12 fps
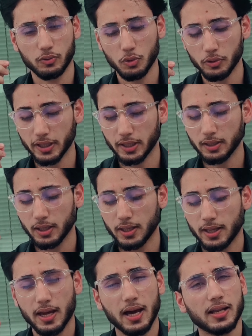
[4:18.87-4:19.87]
for cooking,
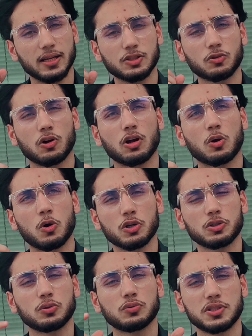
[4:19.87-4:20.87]
and it's going to
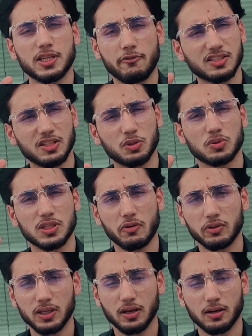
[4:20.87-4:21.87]
cost you 60 to
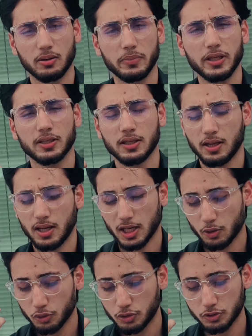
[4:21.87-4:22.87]
70 RMB,
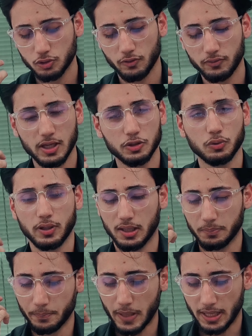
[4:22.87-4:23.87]
a good stove that you
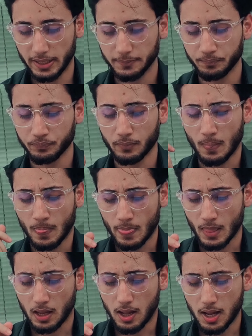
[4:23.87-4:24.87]
can buy.
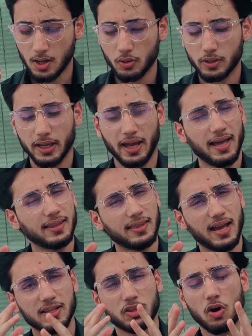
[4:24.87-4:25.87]
Okay,
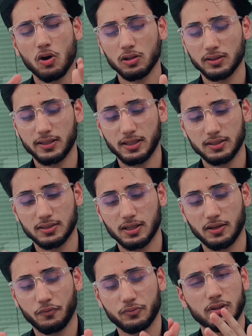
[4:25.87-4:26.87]
and that all
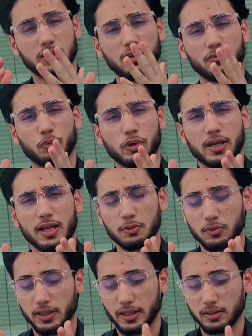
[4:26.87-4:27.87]
these, if we
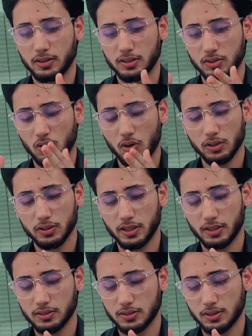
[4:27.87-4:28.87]
calculate these all
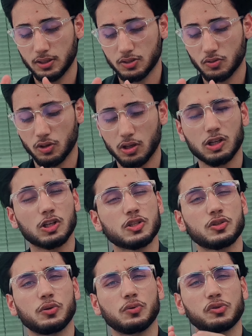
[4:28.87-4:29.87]
things, is gonna
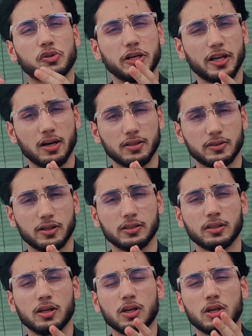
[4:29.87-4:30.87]
cost you
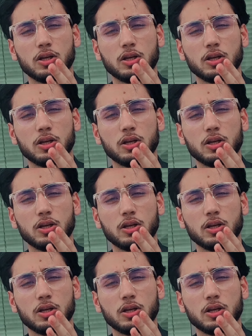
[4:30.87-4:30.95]
300.